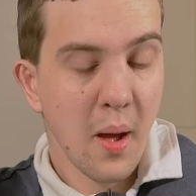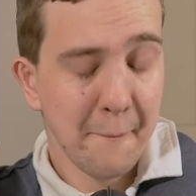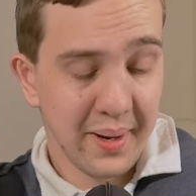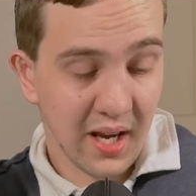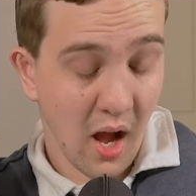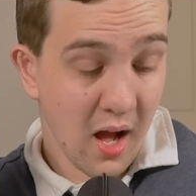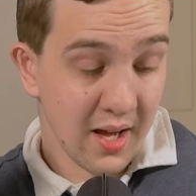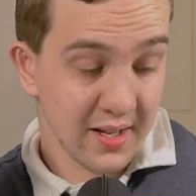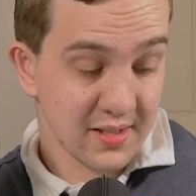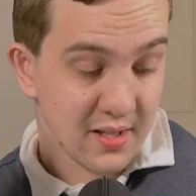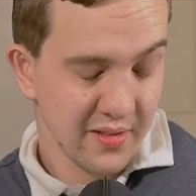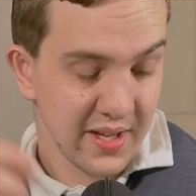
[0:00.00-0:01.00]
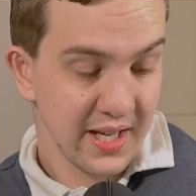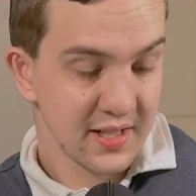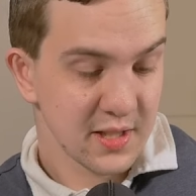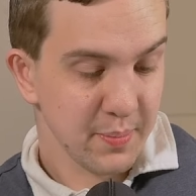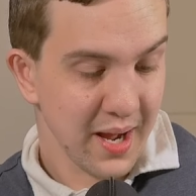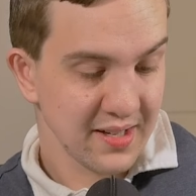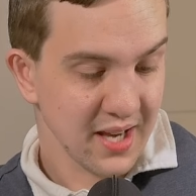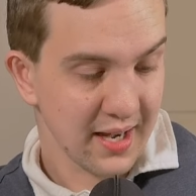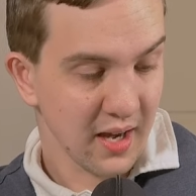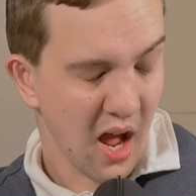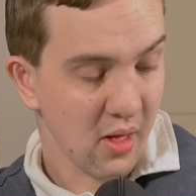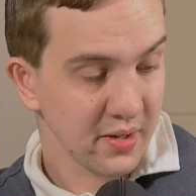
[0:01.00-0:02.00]
Because the display
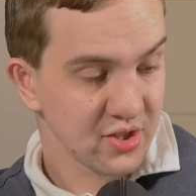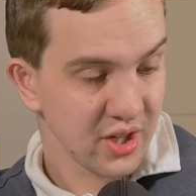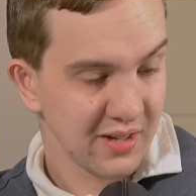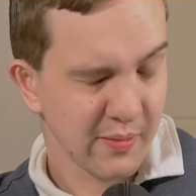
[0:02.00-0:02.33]
technology,